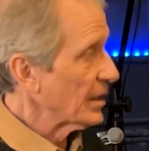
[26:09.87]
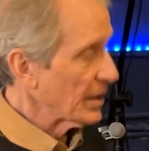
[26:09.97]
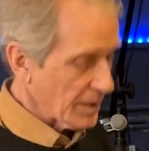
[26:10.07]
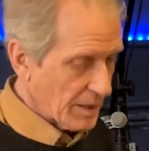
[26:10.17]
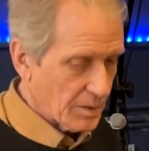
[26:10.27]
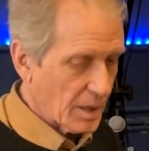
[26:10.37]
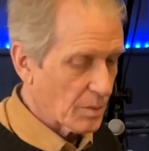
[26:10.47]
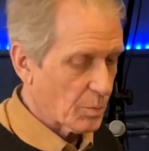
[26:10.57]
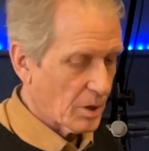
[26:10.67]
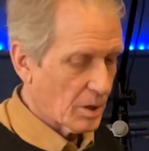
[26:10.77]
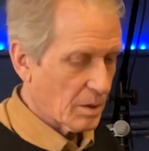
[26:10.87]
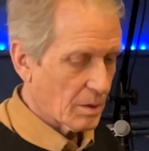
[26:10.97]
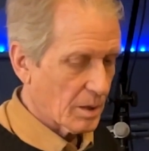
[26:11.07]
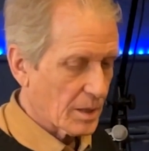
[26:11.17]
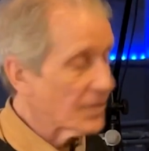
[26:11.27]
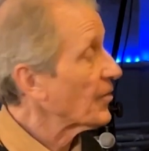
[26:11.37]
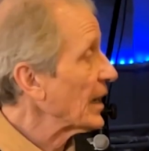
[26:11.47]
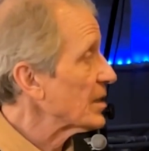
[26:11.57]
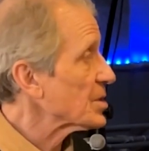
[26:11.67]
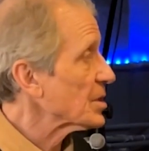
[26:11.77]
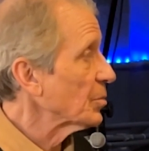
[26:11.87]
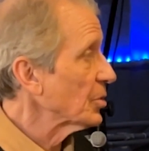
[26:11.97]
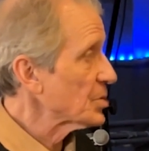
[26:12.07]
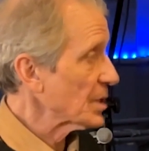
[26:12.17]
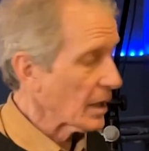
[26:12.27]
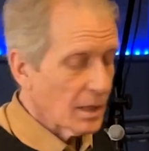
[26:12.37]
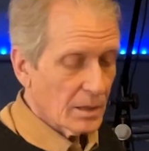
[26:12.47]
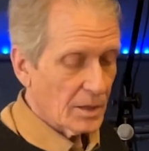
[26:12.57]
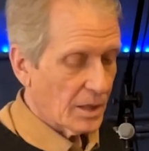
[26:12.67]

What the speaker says: that it conveys in the music.